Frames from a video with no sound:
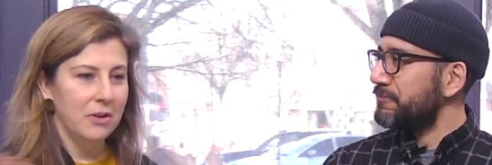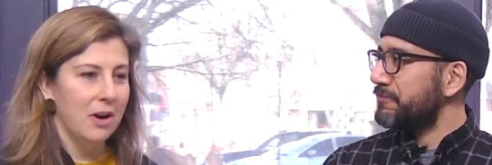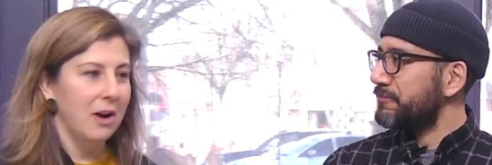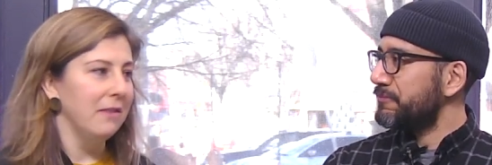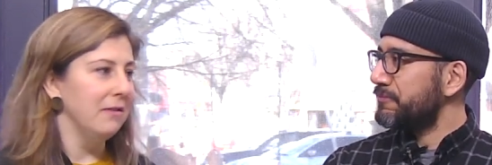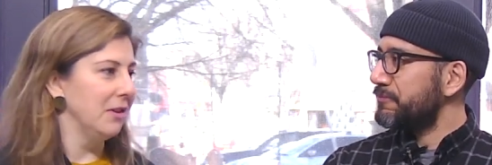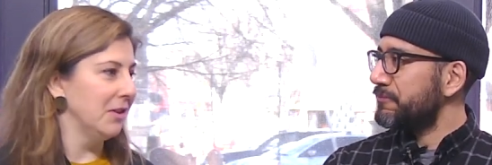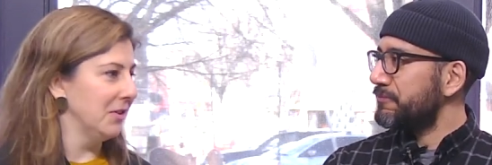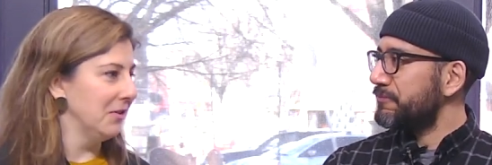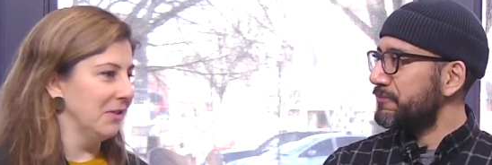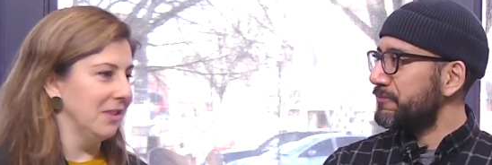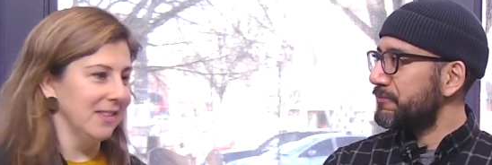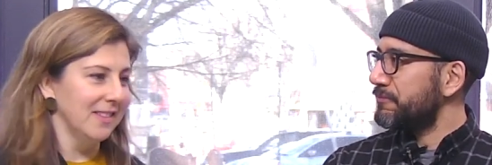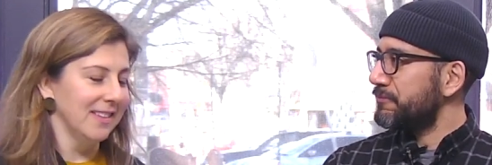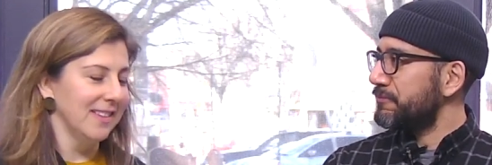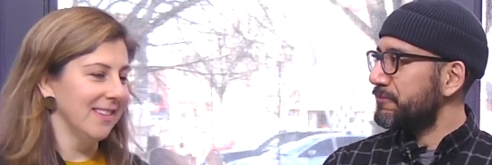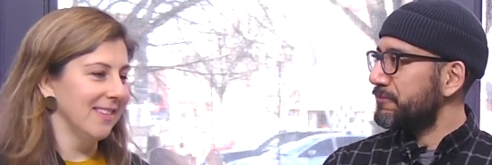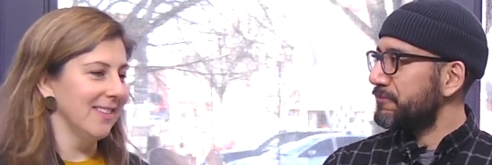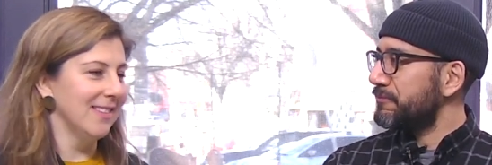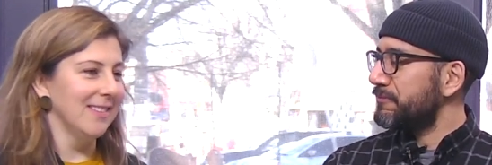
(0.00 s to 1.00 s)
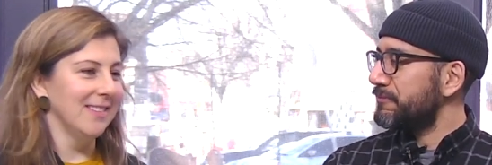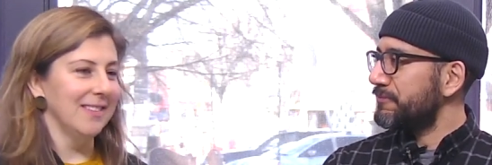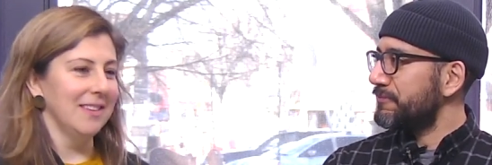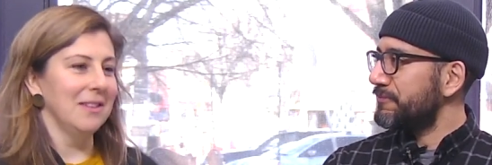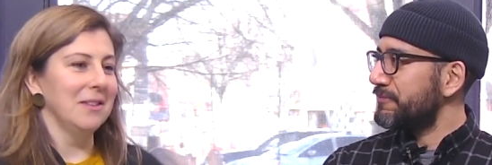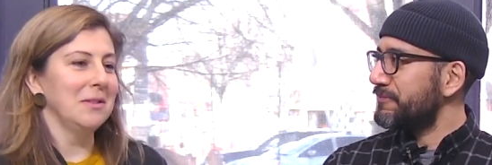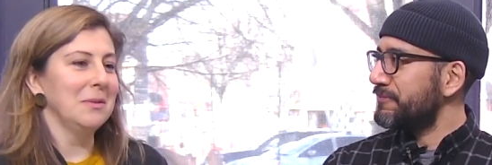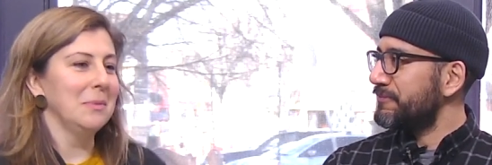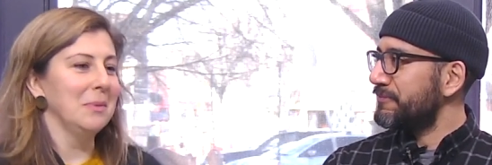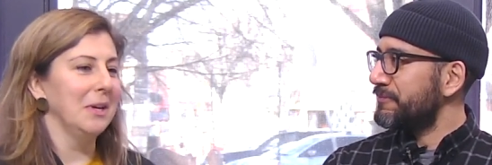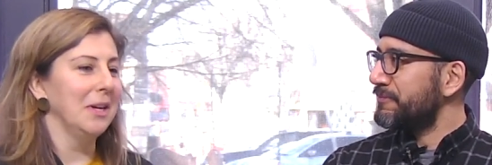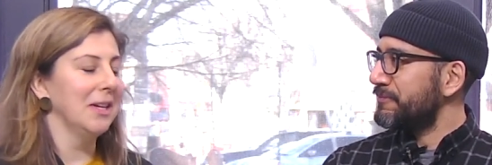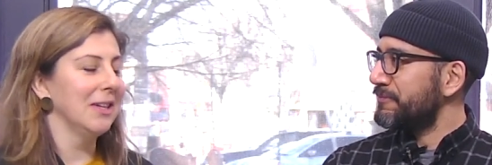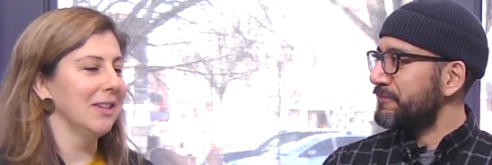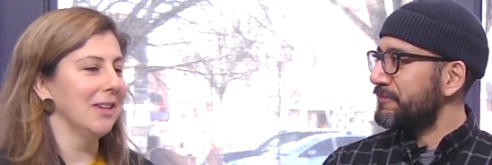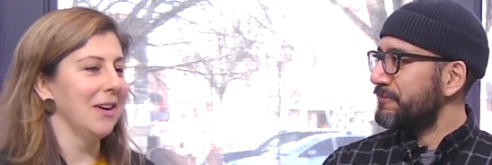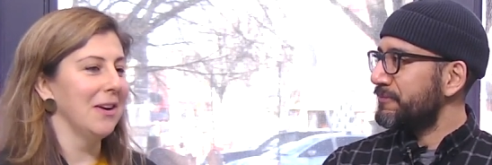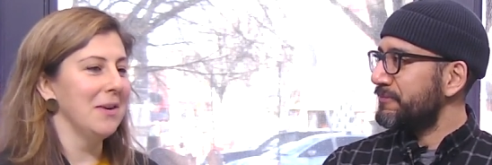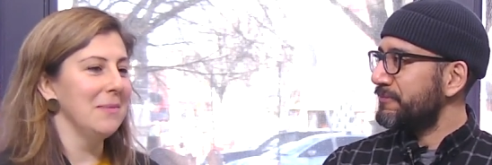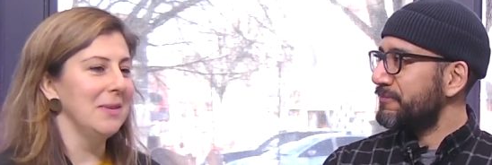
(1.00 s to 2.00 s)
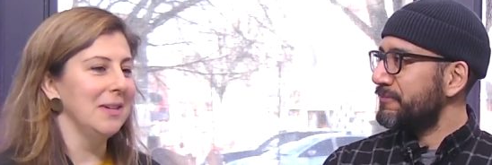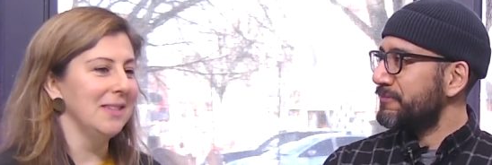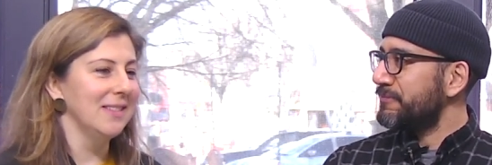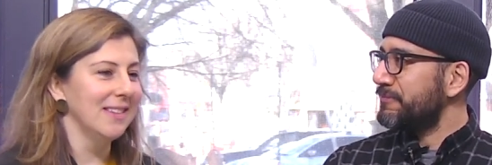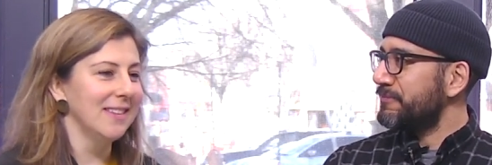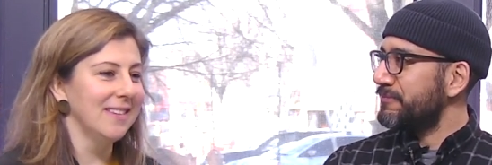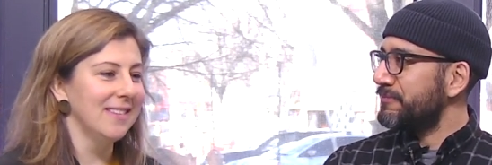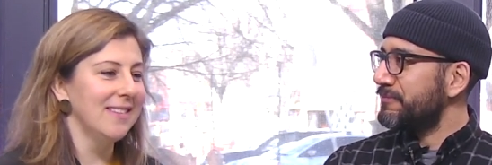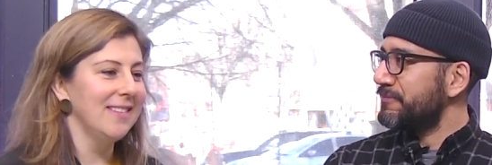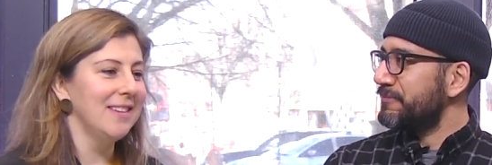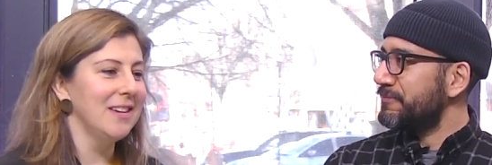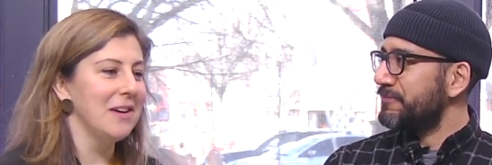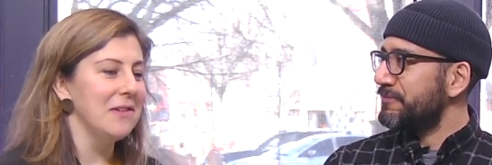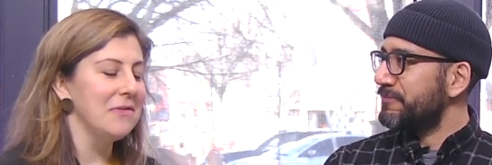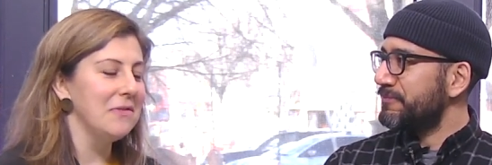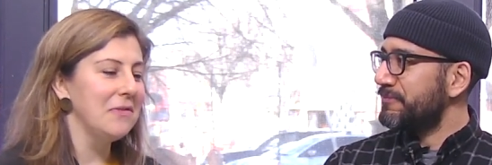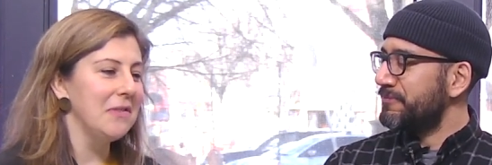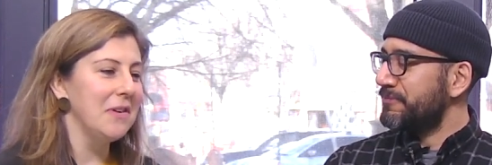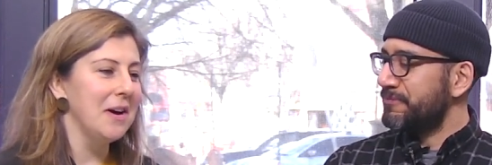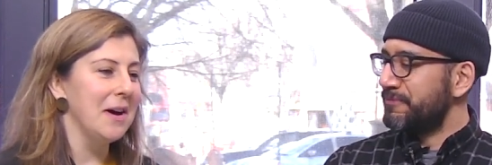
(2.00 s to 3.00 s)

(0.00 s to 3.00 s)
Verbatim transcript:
Speaker 1: obvious reasons, I think it's pretty clear I'm into this stuff.